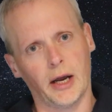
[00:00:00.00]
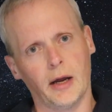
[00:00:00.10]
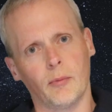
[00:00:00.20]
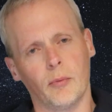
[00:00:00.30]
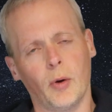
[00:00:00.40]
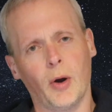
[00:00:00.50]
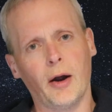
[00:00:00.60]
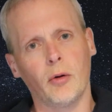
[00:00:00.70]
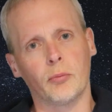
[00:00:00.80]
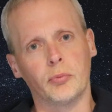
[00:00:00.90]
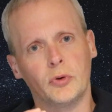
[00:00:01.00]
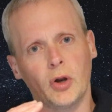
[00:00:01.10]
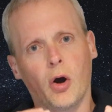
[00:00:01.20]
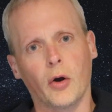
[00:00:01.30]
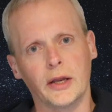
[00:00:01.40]
How
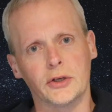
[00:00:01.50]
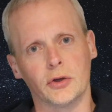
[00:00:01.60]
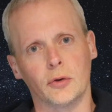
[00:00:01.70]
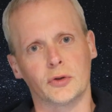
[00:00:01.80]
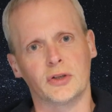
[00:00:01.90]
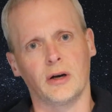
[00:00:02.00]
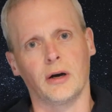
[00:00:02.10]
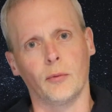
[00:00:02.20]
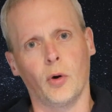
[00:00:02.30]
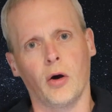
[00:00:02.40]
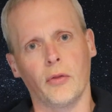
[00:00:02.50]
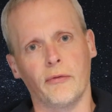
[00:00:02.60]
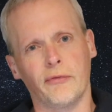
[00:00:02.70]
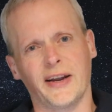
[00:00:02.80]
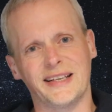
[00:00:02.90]
dark is your sky? What are
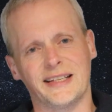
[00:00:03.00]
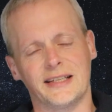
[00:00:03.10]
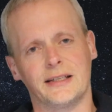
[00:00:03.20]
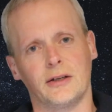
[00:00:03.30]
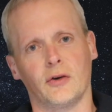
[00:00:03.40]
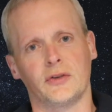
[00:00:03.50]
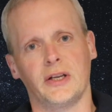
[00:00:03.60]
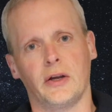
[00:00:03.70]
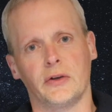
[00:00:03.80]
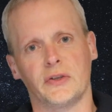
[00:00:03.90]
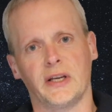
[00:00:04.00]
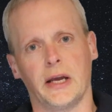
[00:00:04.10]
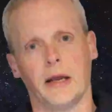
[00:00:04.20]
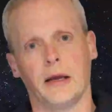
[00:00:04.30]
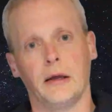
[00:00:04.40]
the faintest stars that you can see?